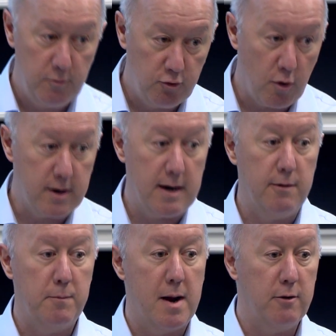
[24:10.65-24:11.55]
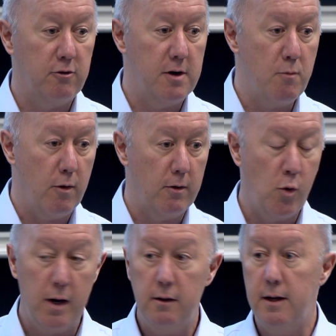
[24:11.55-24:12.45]
draw down their balance sheet more
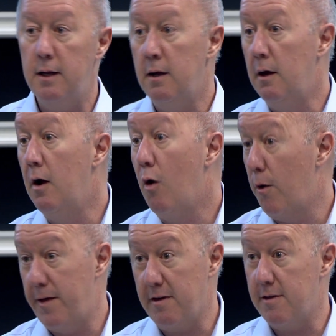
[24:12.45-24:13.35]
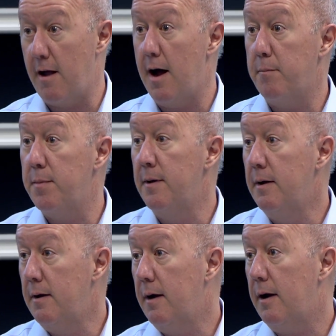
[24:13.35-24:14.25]
quickly or they stop
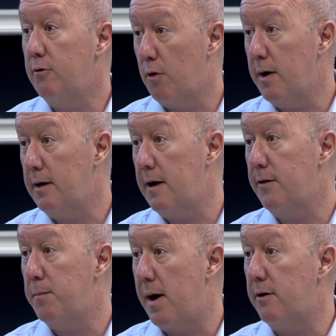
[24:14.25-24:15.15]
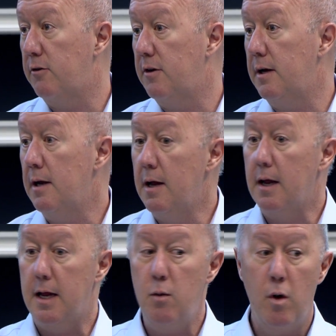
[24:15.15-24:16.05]
uh, drawing down their balance sheet.
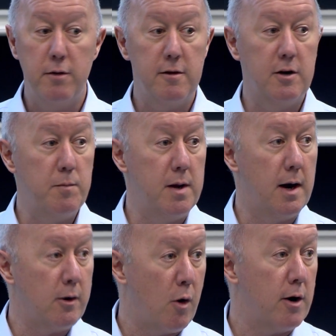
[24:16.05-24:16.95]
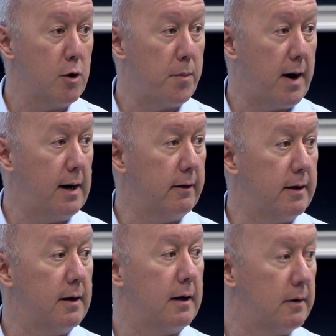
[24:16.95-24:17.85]
He wants it to be on
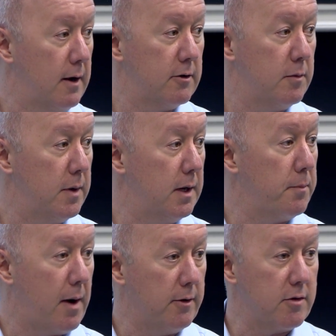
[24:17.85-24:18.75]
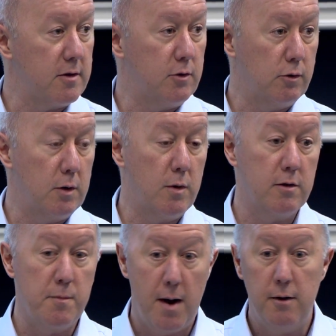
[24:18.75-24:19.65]
autopilot and not to be a policy tool. He
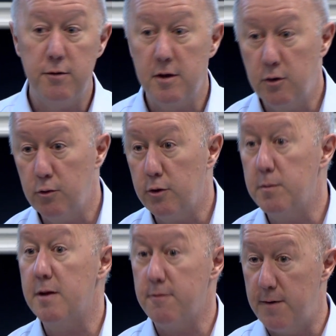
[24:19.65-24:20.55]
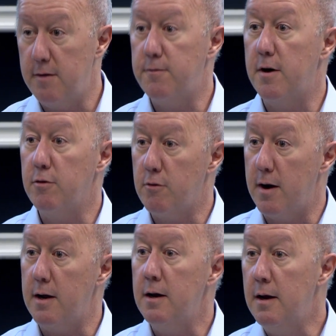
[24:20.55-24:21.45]
wants the policy tool to be the Fed funds
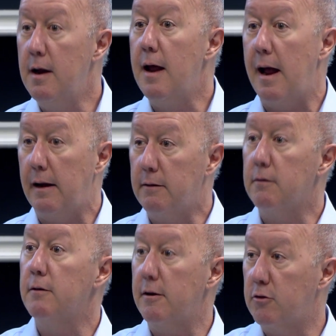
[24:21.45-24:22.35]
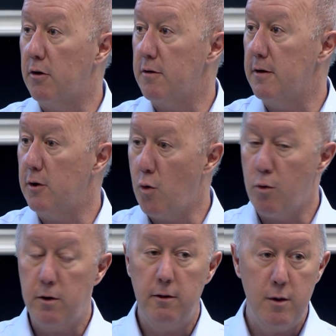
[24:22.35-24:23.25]
rate and let's just in an
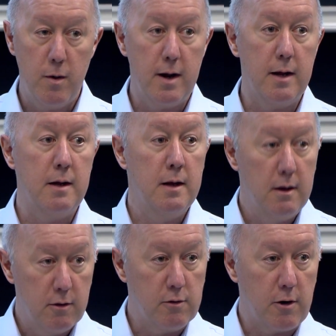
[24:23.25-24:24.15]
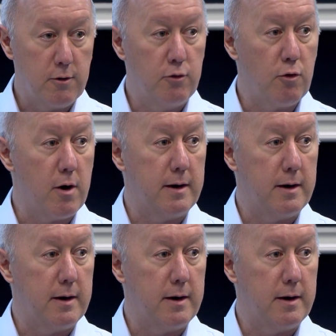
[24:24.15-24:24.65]
orderly way start to draw